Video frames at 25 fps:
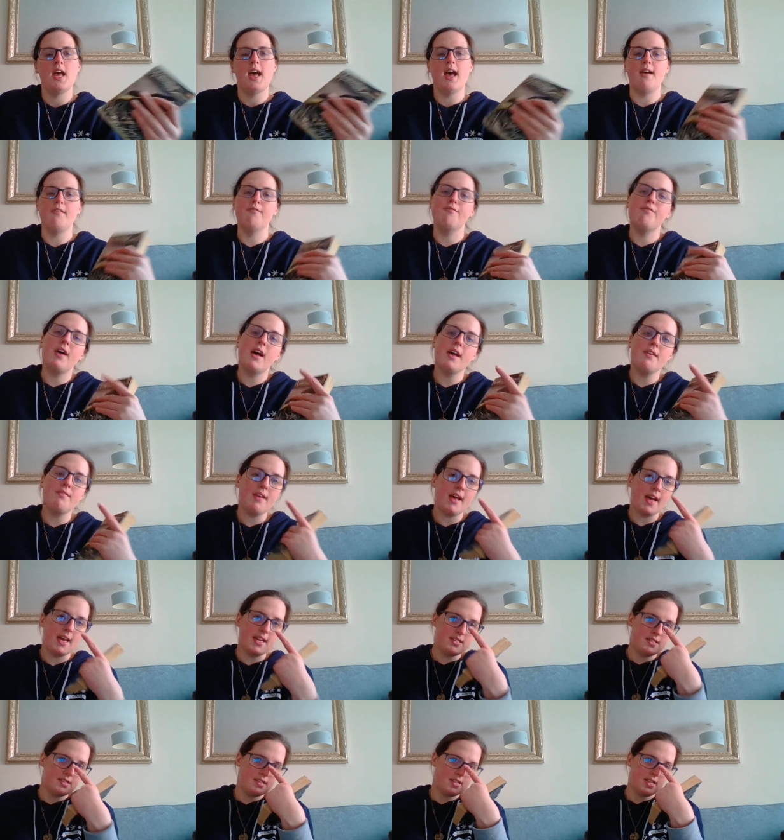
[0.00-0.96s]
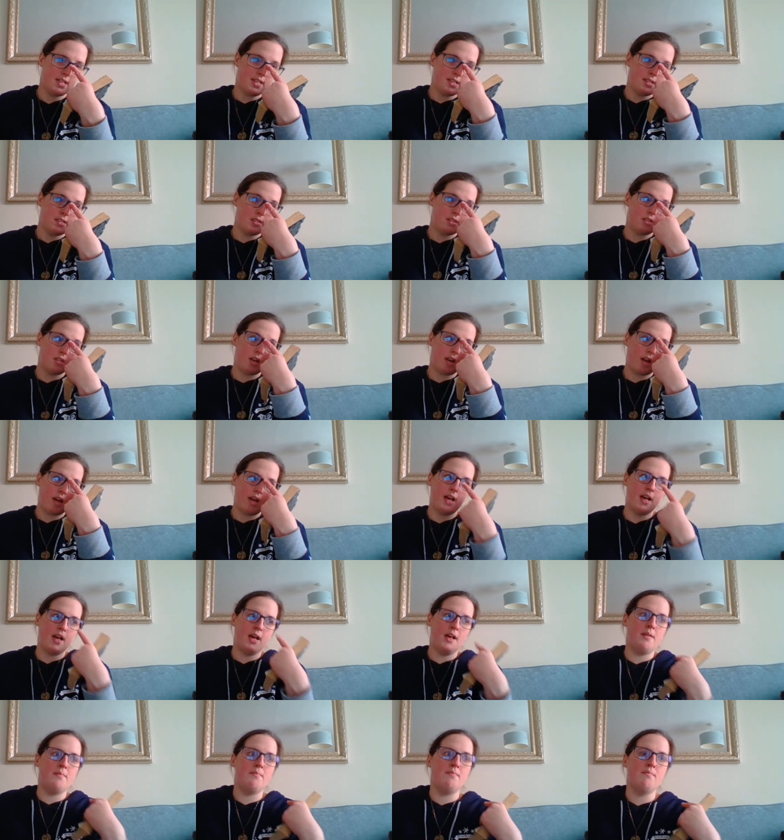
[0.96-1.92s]
And Fiver has this
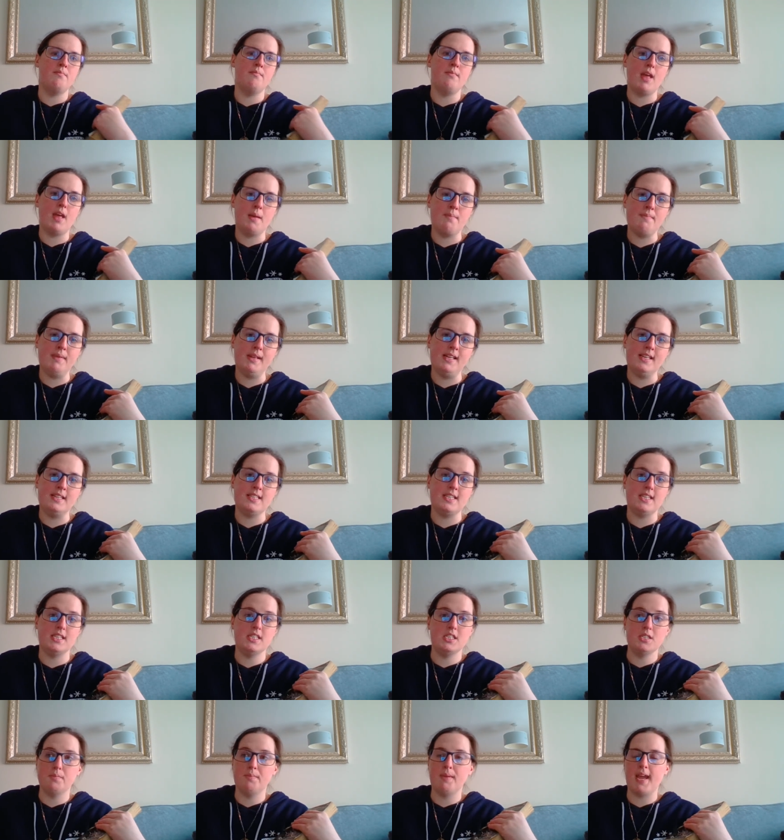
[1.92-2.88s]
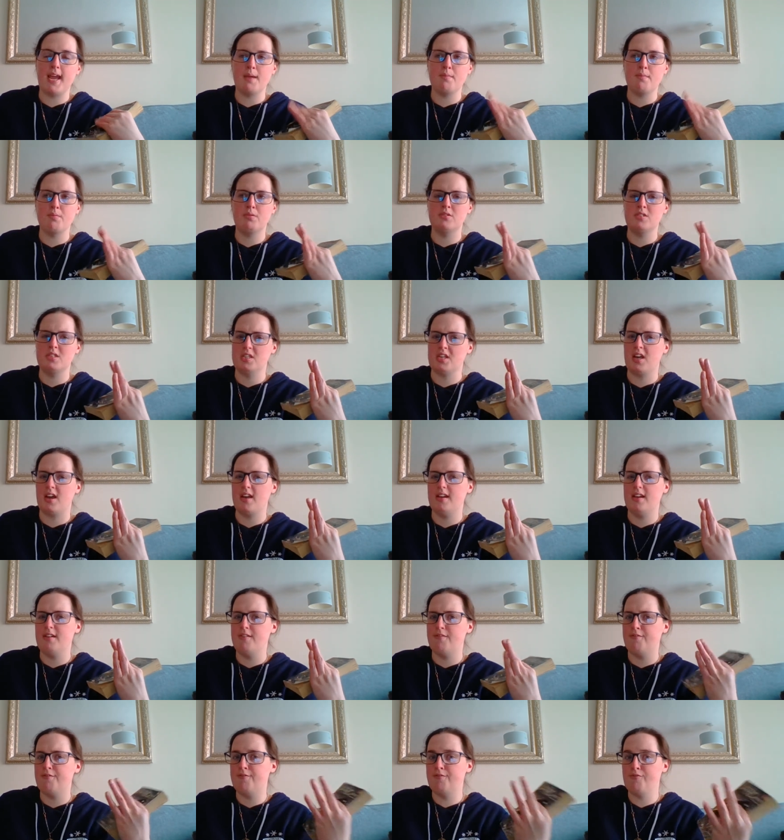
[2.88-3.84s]
um, ability to be able to kind
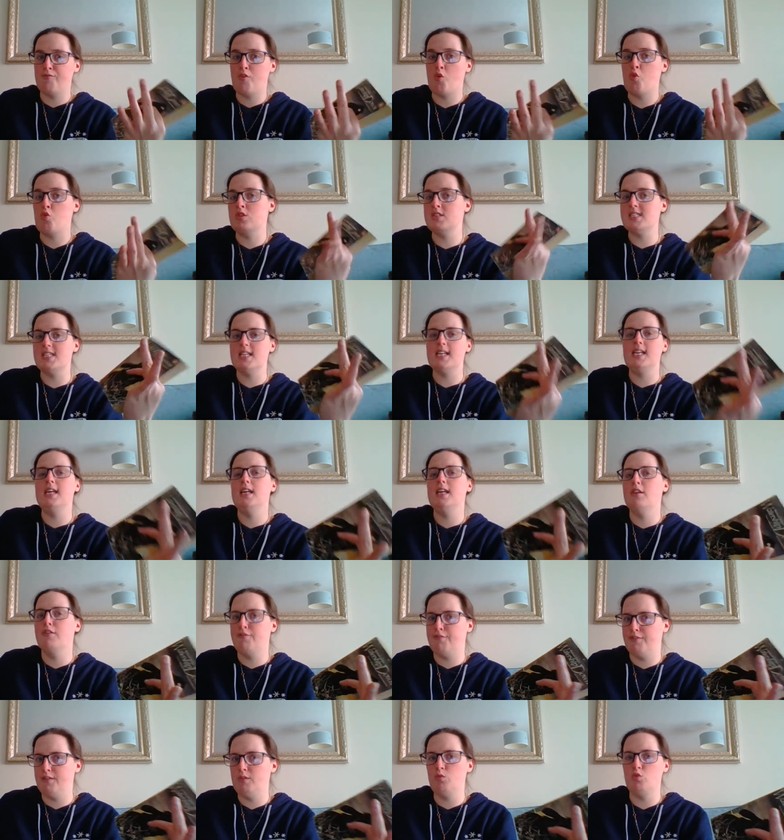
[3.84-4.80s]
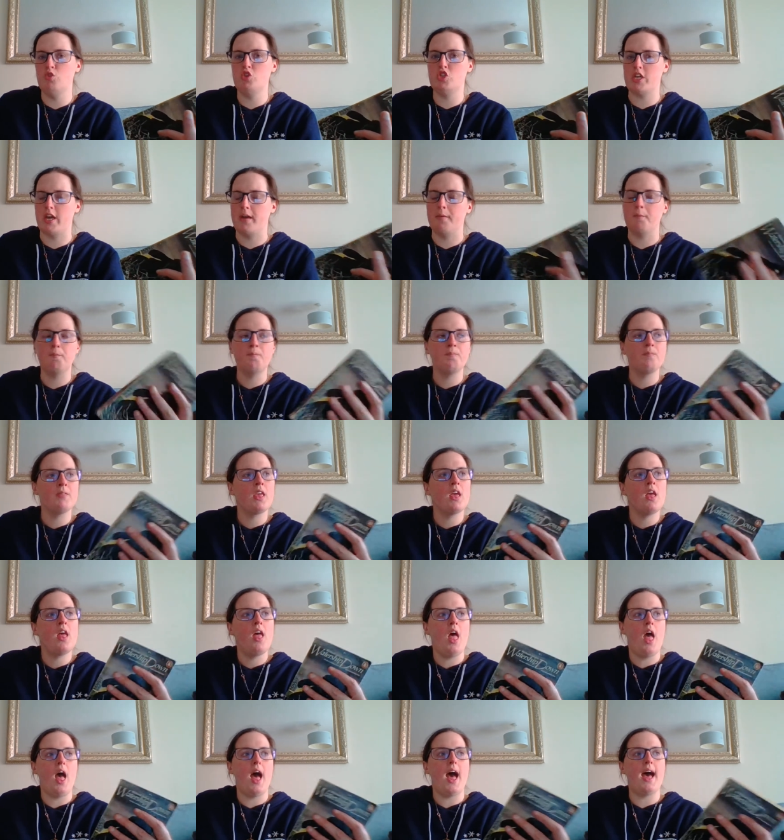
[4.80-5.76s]
of foresee the future.
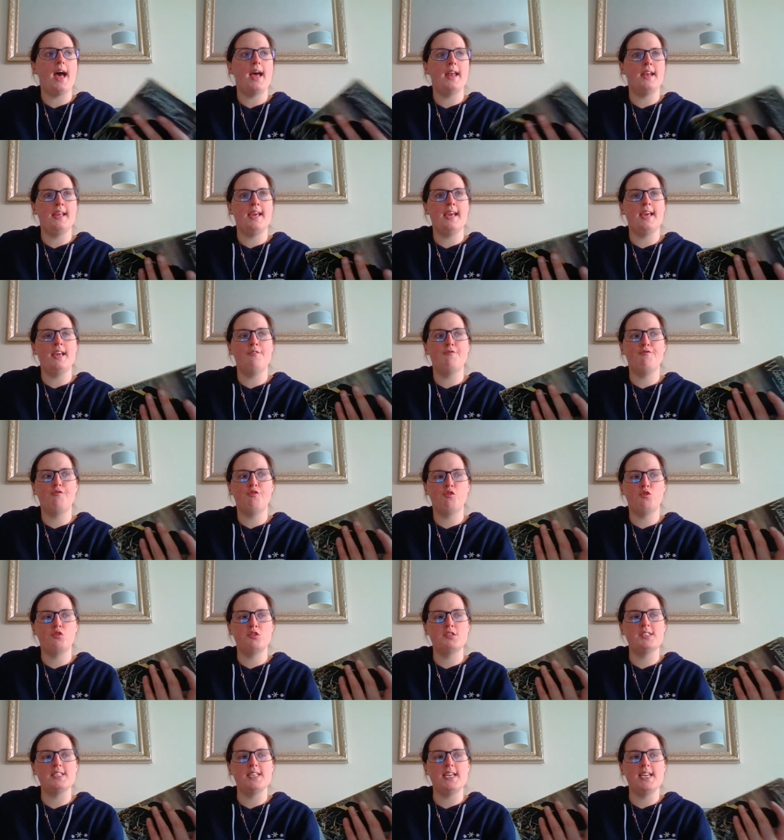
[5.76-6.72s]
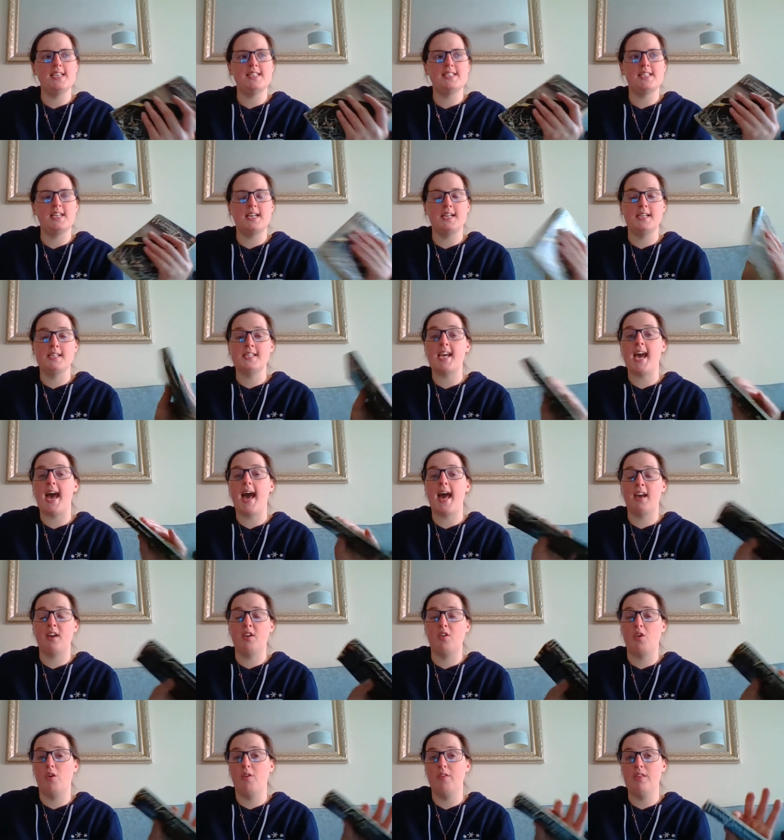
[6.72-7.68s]
And he foresees an
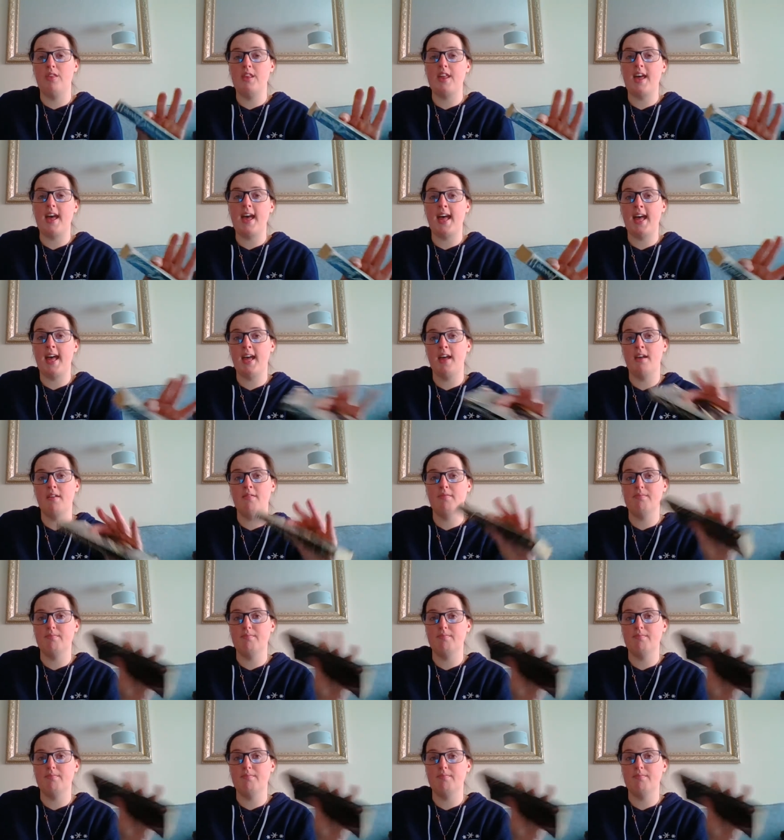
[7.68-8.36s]
attack on their